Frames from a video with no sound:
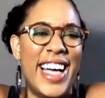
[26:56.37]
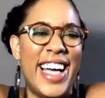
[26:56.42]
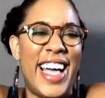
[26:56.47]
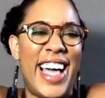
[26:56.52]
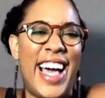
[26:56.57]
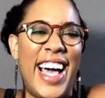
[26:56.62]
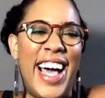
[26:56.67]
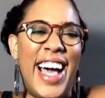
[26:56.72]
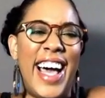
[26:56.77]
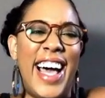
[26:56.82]

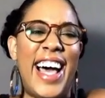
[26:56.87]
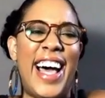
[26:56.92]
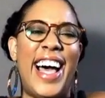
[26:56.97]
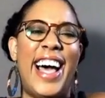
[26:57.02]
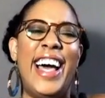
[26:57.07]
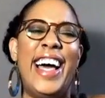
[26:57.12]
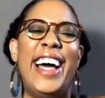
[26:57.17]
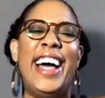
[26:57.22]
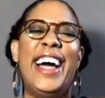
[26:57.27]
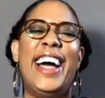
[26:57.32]

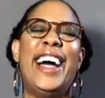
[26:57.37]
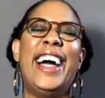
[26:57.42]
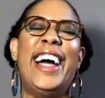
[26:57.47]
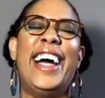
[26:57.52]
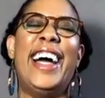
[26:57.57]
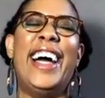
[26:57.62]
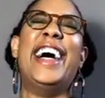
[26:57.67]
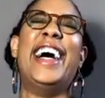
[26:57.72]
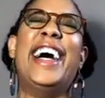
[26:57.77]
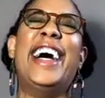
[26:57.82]

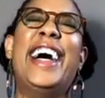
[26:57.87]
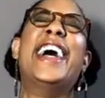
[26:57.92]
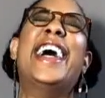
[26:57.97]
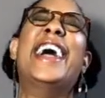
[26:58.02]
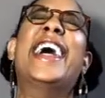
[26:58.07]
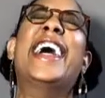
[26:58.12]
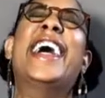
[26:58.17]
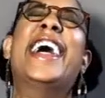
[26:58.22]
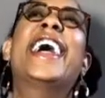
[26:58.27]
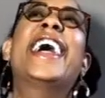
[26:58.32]

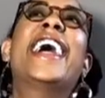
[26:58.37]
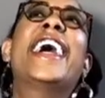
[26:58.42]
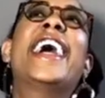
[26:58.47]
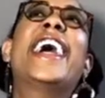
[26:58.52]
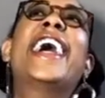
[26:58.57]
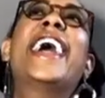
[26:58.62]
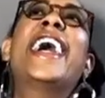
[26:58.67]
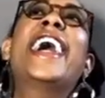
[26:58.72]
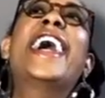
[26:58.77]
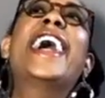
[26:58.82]

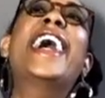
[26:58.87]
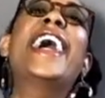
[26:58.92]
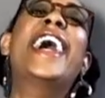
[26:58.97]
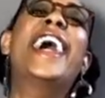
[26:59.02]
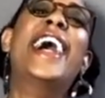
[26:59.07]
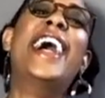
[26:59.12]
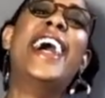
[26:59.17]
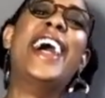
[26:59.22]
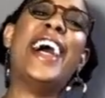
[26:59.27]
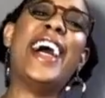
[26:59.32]

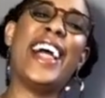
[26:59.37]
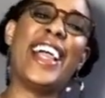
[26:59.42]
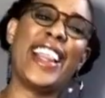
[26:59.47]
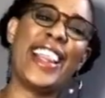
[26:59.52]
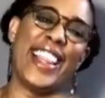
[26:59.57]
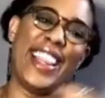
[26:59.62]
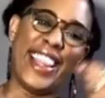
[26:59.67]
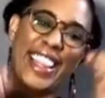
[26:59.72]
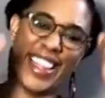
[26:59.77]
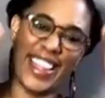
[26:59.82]

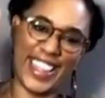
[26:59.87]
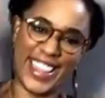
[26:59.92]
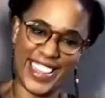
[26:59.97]
(not speaking)